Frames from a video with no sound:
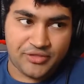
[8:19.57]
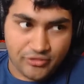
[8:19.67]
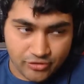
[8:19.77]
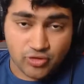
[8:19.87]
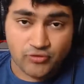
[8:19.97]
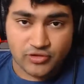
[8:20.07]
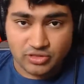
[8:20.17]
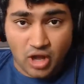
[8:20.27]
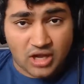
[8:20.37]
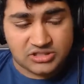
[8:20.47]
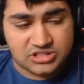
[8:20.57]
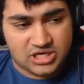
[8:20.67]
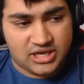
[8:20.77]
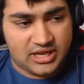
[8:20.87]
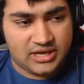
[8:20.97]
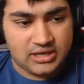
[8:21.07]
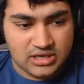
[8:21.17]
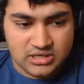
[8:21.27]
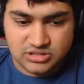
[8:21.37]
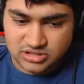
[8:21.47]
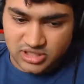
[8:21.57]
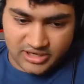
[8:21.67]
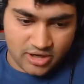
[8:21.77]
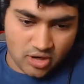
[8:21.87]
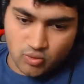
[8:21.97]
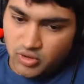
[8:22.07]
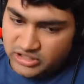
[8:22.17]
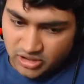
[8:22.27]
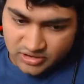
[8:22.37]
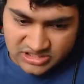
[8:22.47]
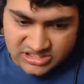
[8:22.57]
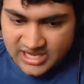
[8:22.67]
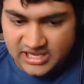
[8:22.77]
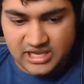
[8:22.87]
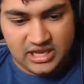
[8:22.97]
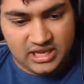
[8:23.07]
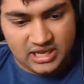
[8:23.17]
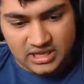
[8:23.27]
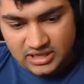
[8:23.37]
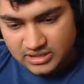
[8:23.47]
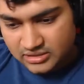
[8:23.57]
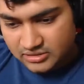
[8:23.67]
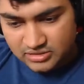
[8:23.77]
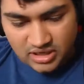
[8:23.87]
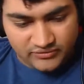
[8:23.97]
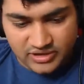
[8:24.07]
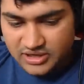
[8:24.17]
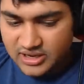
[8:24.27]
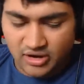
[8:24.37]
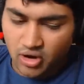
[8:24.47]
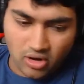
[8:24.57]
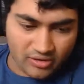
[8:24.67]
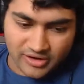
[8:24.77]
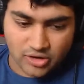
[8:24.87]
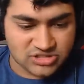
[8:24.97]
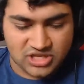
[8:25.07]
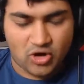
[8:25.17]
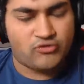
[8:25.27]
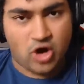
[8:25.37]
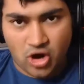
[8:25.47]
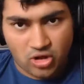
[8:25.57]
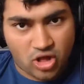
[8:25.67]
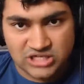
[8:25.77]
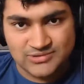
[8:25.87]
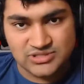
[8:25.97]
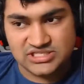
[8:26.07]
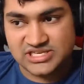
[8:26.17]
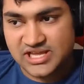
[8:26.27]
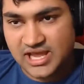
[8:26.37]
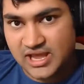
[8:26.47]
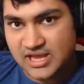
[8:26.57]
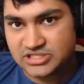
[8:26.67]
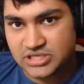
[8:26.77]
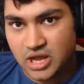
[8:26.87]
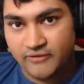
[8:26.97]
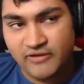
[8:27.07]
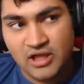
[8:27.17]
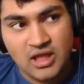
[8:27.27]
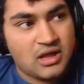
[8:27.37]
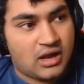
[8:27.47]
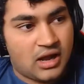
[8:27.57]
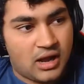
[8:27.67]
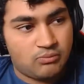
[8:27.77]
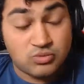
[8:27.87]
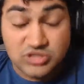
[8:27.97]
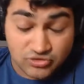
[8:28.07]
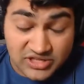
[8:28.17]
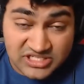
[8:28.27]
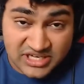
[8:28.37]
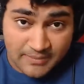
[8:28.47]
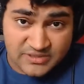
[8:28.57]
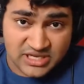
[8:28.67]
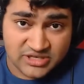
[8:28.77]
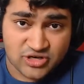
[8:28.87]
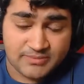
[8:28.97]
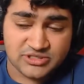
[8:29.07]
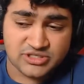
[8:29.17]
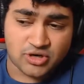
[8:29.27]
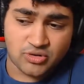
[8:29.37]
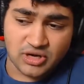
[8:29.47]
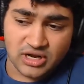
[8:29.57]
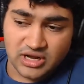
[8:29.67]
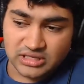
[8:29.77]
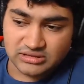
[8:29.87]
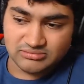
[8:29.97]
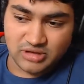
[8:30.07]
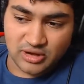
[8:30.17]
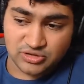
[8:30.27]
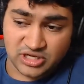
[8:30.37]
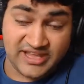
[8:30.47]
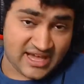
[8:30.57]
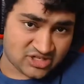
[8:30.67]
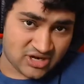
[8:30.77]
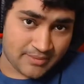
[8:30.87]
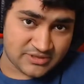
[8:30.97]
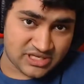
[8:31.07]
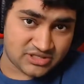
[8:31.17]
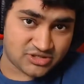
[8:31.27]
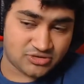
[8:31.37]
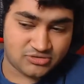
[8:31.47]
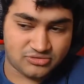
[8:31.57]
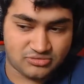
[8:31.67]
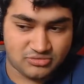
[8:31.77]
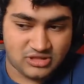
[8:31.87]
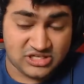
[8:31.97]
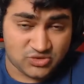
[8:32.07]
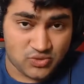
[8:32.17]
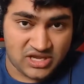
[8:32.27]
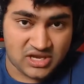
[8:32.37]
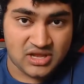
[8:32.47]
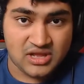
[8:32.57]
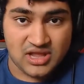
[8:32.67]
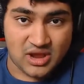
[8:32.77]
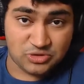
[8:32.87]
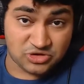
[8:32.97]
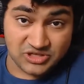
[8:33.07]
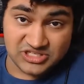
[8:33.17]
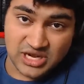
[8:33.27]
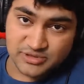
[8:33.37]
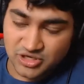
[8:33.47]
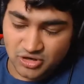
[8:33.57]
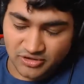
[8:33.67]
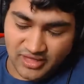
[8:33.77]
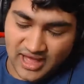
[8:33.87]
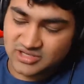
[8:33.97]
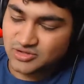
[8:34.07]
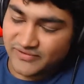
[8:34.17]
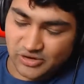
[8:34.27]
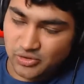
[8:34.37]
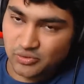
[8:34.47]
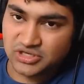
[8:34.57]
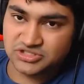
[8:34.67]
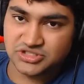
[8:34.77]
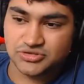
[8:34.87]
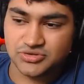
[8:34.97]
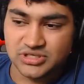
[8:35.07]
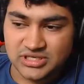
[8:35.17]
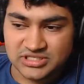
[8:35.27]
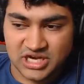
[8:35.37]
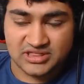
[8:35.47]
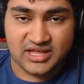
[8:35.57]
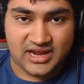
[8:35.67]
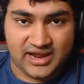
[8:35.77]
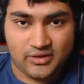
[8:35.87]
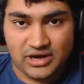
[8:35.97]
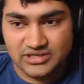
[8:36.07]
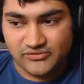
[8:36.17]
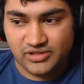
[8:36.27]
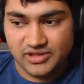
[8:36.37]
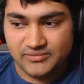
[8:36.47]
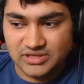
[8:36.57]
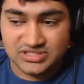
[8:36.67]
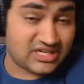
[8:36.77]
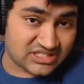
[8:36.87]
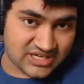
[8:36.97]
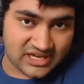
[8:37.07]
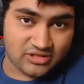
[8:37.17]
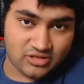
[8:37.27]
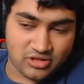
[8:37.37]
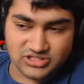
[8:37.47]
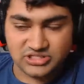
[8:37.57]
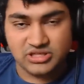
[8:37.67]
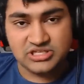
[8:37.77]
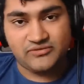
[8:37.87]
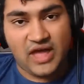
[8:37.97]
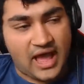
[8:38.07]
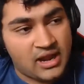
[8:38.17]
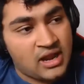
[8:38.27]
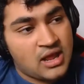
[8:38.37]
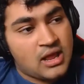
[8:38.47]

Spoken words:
through for launch, and just like working on the staking and governance and all just the overall Cosmos SDK and stuff. Just released an Epicenter episode. I was a guest on Epicenter this week, and we just released an episode on that. So if anyone wants to check that out, I definitely suggest taking a listen of that.